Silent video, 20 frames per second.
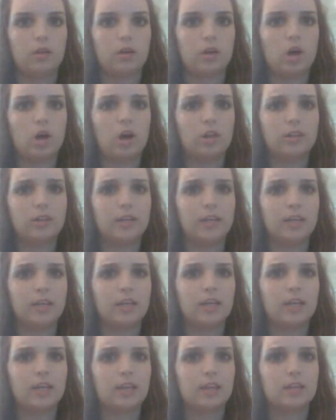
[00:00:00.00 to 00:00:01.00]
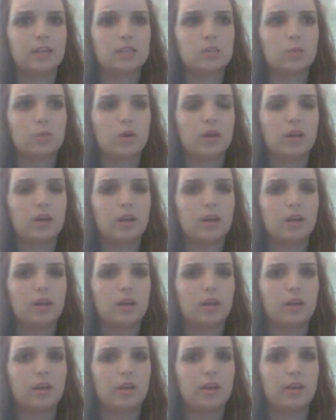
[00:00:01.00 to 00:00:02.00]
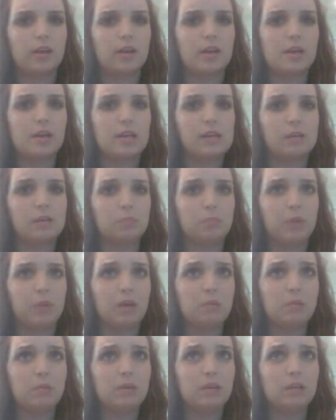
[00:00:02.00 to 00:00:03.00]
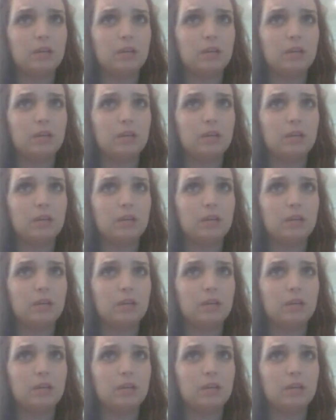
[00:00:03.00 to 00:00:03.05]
Colleen, this one, maybe